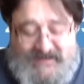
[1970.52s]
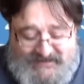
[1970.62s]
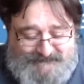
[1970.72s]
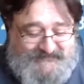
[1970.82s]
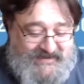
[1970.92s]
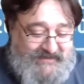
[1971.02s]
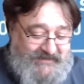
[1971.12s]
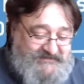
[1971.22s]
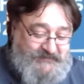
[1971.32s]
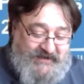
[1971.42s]
Yeah,
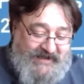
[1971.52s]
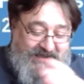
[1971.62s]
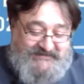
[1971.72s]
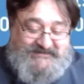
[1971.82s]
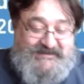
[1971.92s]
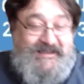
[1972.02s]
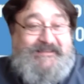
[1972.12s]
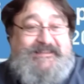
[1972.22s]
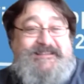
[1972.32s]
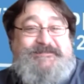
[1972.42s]
that's what I like to
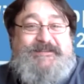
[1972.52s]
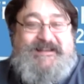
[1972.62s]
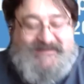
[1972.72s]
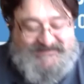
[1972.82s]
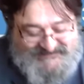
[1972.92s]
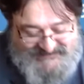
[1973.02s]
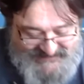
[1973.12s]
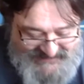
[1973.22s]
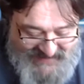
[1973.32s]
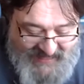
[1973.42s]
hear. That's what I like to
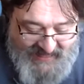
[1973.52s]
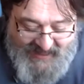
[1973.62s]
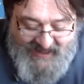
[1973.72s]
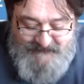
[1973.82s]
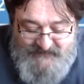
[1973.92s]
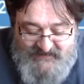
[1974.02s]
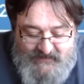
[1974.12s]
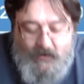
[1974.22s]
hear.